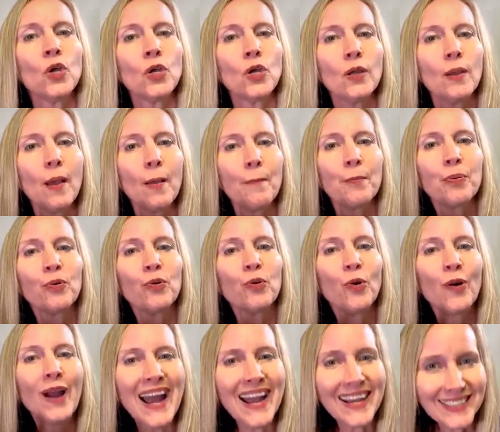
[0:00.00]

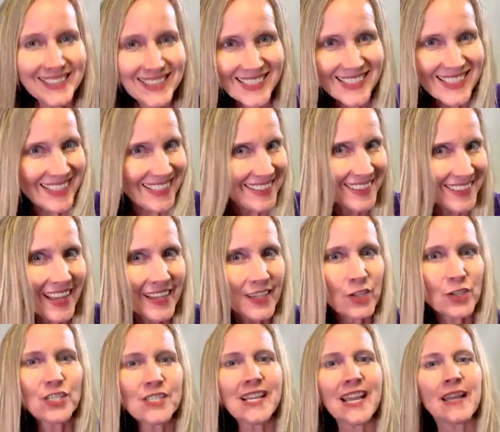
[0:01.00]
practicing, like you're
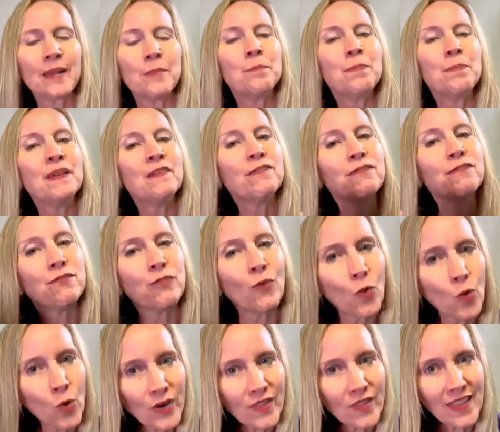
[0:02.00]
saying, before
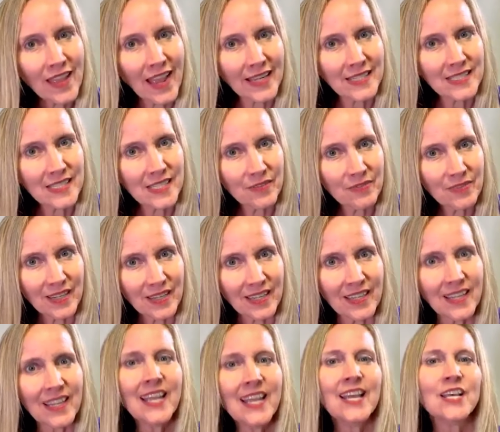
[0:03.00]
the activity,
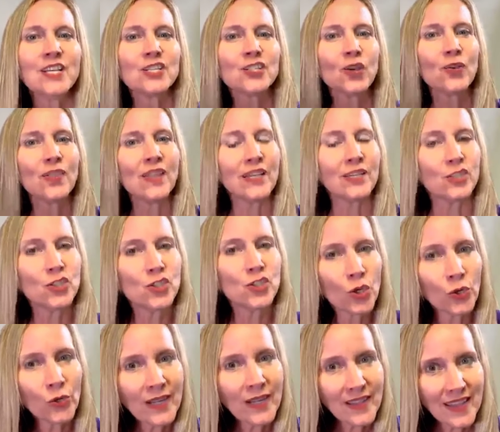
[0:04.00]
so that during
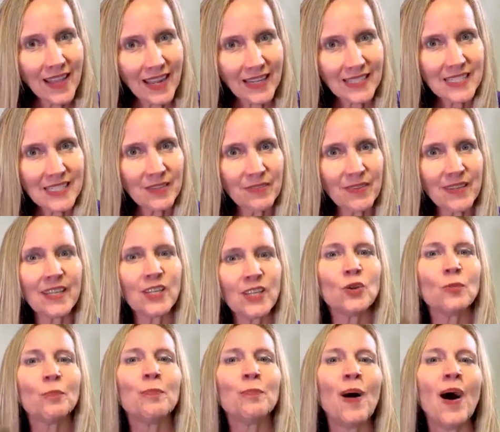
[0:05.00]
the activity, your
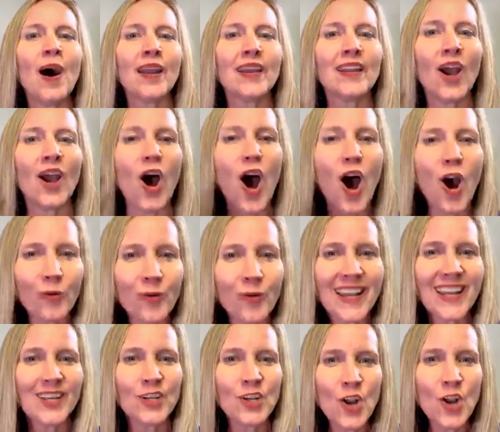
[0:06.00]
body already
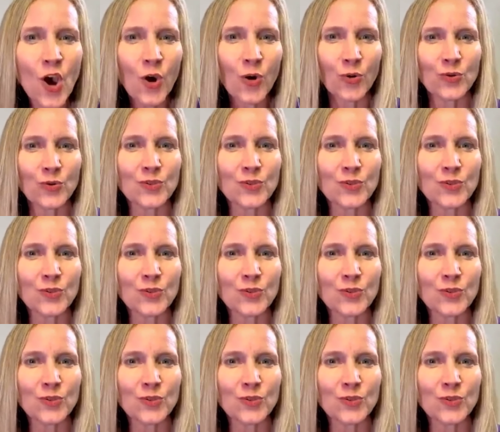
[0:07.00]
knows.